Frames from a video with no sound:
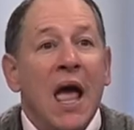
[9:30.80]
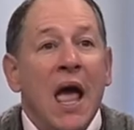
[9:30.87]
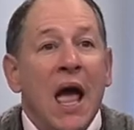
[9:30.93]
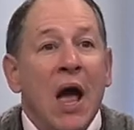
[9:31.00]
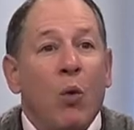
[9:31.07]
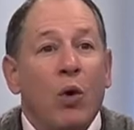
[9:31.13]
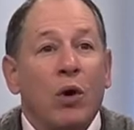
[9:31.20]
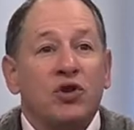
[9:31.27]

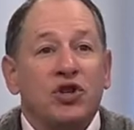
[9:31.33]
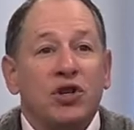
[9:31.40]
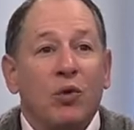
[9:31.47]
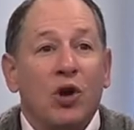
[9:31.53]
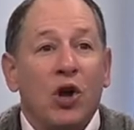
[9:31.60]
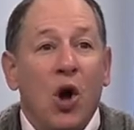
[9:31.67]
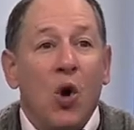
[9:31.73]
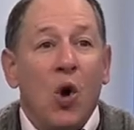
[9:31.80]
where she will
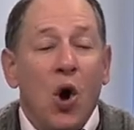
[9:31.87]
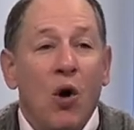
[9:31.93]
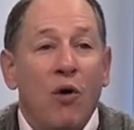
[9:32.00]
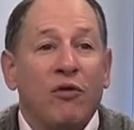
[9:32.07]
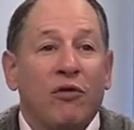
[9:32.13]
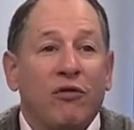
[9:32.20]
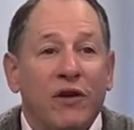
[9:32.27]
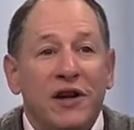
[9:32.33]
go
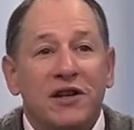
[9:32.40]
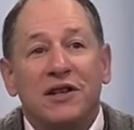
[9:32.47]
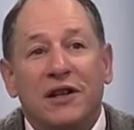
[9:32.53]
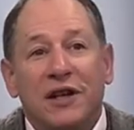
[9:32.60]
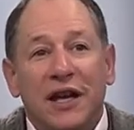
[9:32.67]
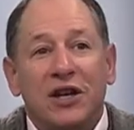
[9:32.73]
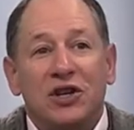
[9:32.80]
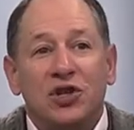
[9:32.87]
over
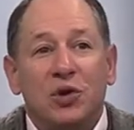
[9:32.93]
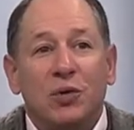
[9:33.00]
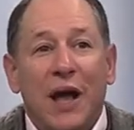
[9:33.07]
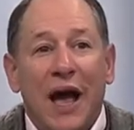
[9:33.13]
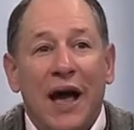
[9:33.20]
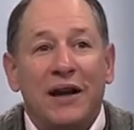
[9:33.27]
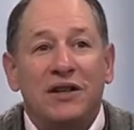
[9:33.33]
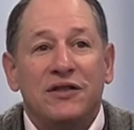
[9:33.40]
recently issued
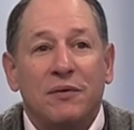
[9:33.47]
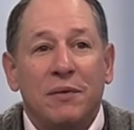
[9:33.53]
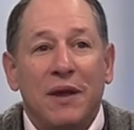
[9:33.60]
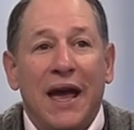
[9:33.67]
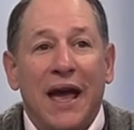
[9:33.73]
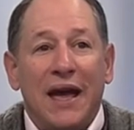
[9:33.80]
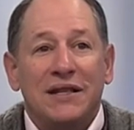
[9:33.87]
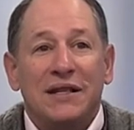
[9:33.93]
guidance from the
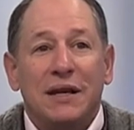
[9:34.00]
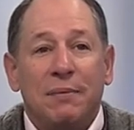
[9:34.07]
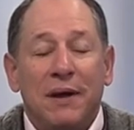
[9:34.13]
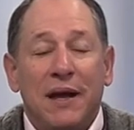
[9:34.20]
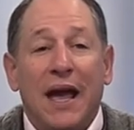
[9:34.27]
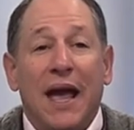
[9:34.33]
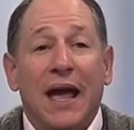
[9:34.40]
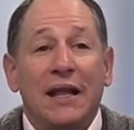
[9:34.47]

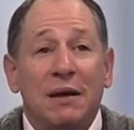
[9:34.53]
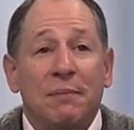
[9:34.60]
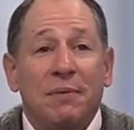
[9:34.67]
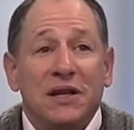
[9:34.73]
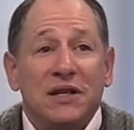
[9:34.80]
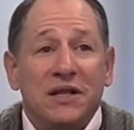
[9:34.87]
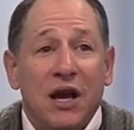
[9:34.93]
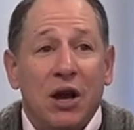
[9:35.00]
AICPA and the
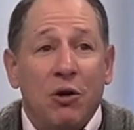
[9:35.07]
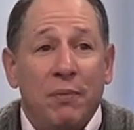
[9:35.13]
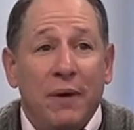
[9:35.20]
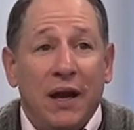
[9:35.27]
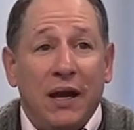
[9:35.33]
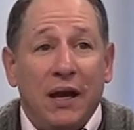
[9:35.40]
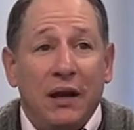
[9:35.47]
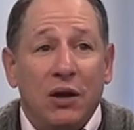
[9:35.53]

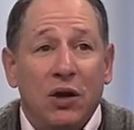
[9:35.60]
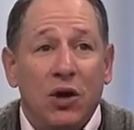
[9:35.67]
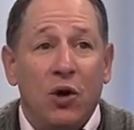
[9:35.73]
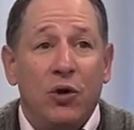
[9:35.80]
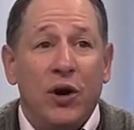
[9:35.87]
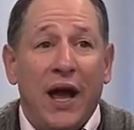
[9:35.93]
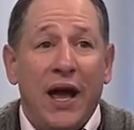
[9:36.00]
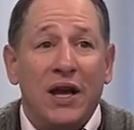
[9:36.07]
PCAOB. Go
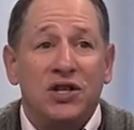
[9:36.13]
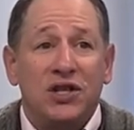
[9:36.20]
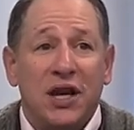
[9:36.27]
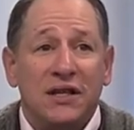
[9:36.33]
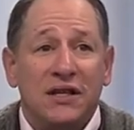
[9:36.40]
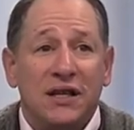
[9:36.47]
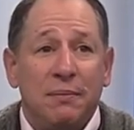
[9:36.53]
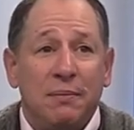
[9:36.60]
to
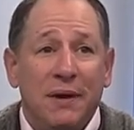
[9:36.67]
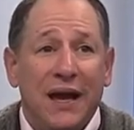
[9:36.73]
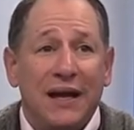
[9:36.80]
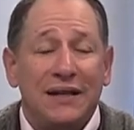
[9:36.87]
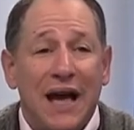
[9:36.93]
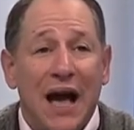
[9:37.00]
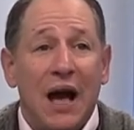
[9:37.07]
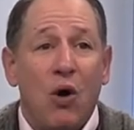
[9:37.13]

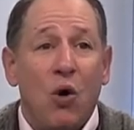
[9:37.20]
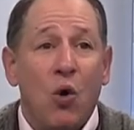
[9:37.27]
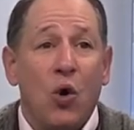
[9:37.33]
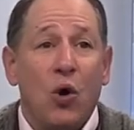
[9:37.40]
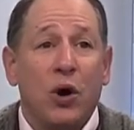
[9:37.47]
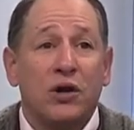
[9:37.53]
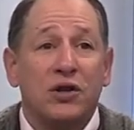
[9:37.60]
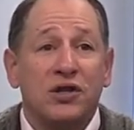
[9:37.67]

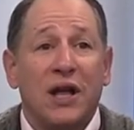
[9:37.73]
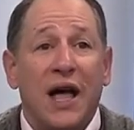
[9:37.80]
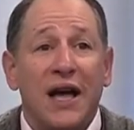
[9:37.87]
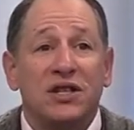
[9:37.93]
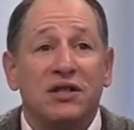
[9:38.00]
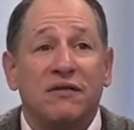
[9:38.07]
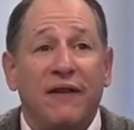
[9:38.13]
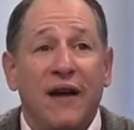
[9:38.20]

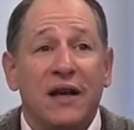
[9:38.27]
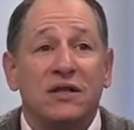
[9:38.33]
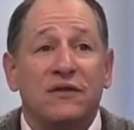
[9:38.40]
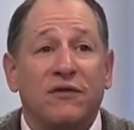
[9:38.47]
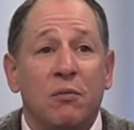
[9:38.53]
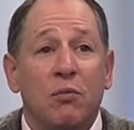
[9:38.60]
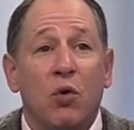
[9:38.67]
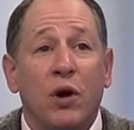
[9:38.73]
njcpa.org/events
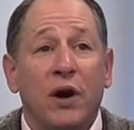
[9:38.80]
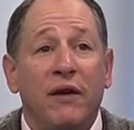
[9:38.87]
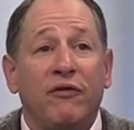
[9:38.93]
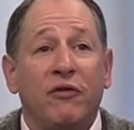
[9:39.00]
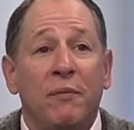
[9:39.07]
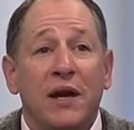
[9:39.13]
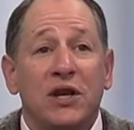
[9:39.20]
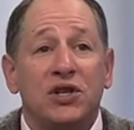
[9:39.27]
for more
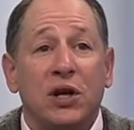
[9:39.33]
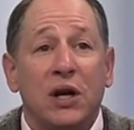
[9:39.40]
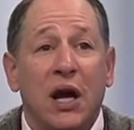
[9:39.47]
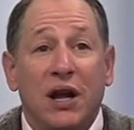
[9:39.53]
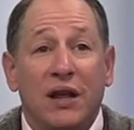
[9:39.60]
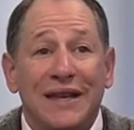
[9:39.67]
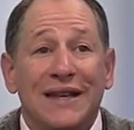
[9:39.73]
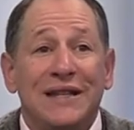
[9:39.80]
information
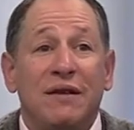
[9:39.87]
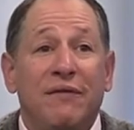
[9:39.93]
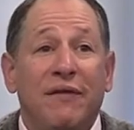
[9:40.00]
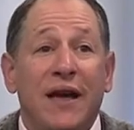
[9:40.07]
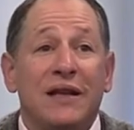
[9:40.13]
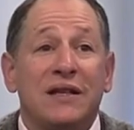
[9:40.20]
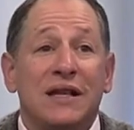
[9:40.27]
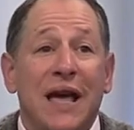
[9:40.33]
on these
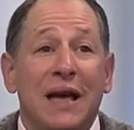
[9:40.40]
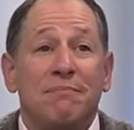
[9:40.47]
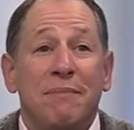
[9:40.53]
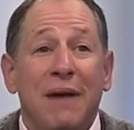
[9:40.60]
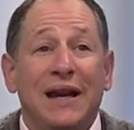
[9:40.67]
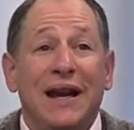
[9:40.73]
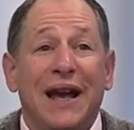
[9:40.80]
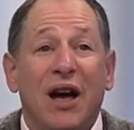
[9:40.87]
events and
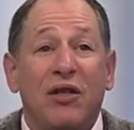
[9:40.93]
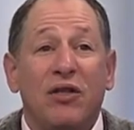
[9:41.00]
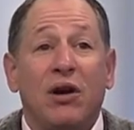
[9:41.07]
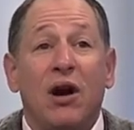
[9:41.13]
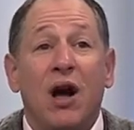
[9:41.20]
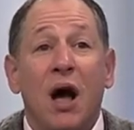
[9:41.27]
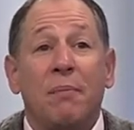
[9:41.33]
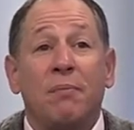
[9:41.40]
many
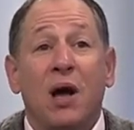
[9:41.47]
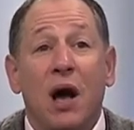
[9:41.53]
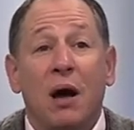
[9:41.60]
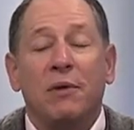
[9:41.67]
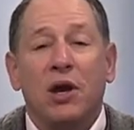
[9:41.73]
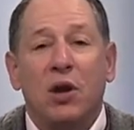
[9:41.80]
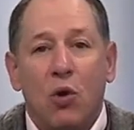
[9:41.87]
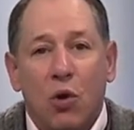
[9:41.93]
other
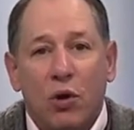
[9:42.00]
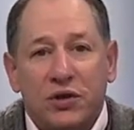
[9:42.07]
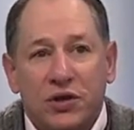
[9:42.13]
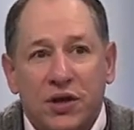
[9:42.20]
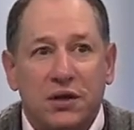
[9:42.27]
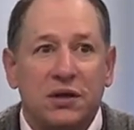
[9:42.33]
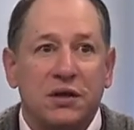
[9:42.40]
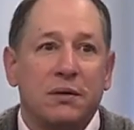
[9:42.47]
upcoming courses.